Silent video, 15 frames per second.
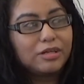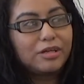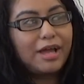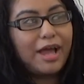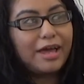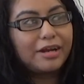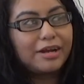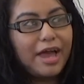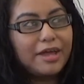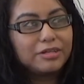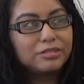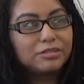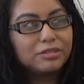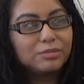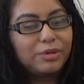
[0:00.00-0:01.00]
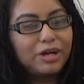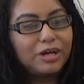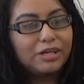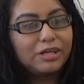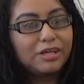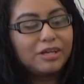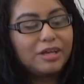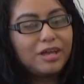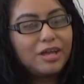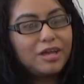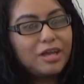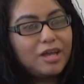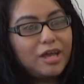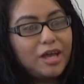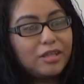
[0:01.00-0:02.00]
had an attitude about it,
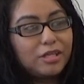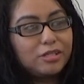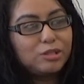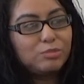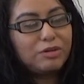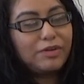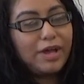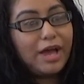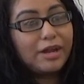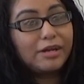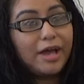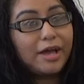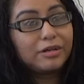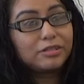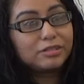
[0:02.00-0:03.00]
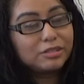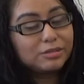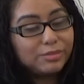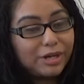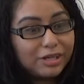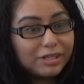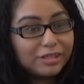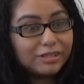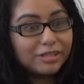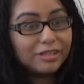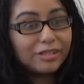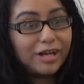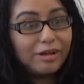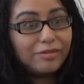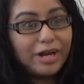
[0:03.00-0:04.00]
and they told me if I had an attitude about it,
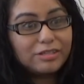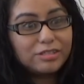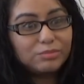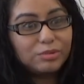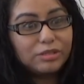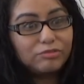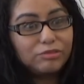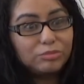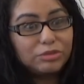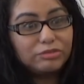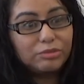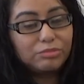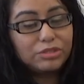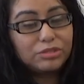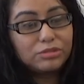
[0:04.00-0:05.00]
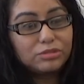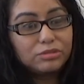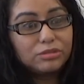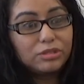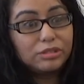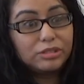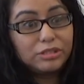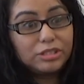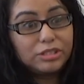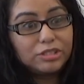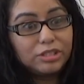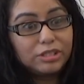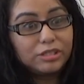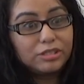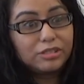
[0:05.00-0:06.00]
then I would have to be removed from the school and the
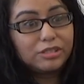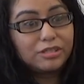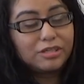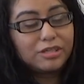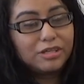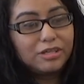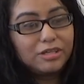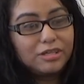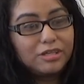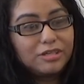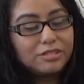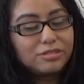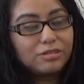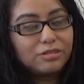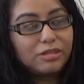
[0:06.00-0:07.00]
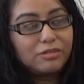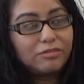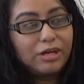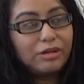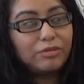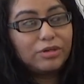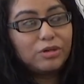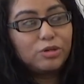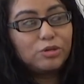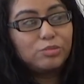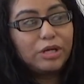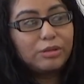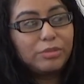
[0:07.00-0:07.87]
district. So then when I went home, my